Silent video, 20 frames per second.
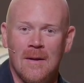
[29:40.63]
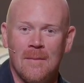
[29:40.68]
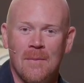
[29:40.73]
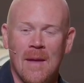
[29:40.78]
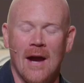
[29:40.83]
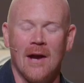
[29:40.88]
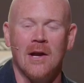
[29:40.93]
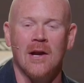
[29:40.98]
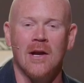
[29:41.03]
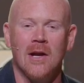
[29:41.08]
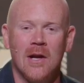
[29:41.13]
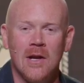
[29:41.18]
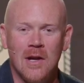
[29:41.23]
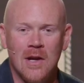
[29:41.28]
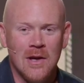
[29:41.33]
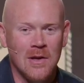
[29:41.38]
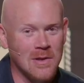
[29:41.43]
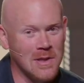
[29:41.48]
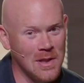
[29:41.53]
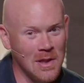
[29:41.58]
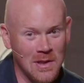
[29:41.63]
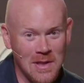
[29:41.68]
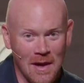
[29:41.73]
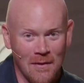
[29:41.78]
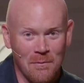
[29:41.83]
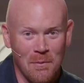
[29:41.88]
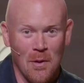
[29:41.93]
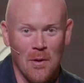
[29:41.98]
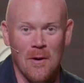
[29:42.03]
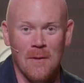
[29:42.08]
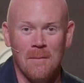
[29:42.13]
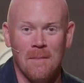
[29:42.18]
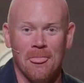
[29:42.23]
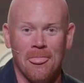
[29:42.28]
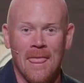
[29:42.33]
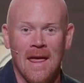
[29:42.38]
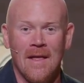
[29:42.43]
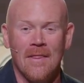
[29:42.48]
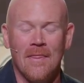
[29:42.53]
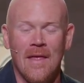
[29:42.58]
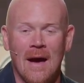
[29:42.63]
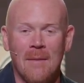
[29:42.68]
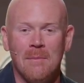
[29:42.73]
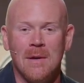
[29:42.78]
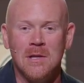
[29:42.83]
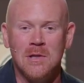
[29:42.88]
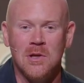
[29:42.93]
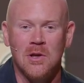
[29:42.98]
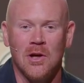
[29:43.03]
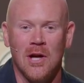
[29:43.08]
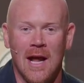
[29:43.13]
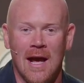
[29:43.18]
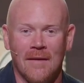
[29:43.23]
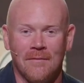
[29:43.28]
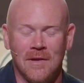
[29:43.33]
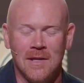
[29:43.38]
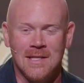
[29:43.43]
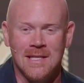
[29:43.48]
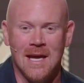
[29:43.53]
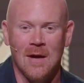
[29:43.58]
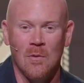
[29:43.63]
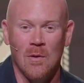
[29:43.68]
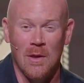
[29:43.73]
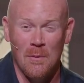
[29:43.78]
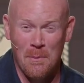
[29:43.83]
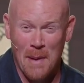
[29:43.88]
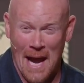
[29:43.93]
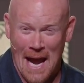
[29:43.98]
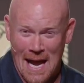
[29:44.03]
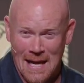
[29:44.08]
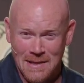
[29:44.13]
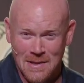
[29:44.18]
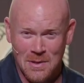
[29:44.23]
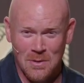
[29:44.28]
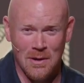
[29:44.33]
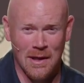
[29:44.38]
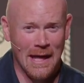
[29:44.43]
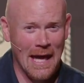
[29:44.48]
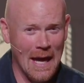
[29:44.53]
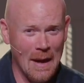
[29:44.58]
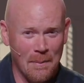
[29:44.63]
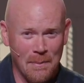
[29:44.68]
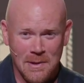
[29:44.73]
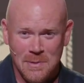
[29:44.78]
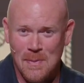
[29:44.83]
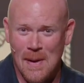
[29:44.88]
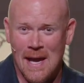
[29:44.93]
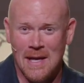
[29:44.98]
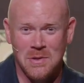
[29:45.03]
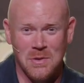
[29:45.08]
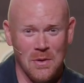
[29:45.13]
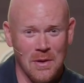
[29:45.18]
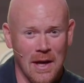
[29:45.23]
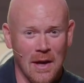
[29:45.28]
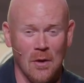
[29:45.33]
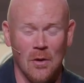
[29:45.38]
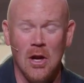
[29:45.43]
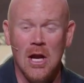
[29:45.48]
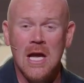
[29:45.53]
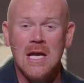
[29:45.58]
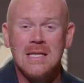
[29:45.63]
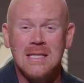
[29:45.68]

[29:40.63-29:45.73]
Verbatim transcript: Now, here, here's the tough part. That means you're going to have to sit with a pastor, a campus pastor, an elder,